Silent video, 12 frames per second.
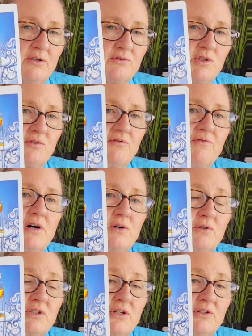So
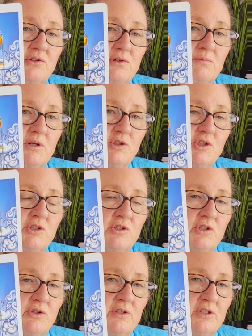focus on your
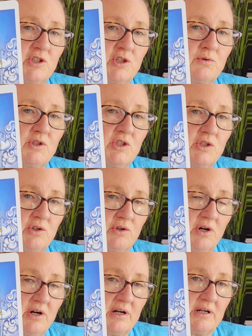emotions, your intuition, your
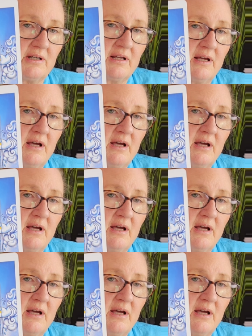heart.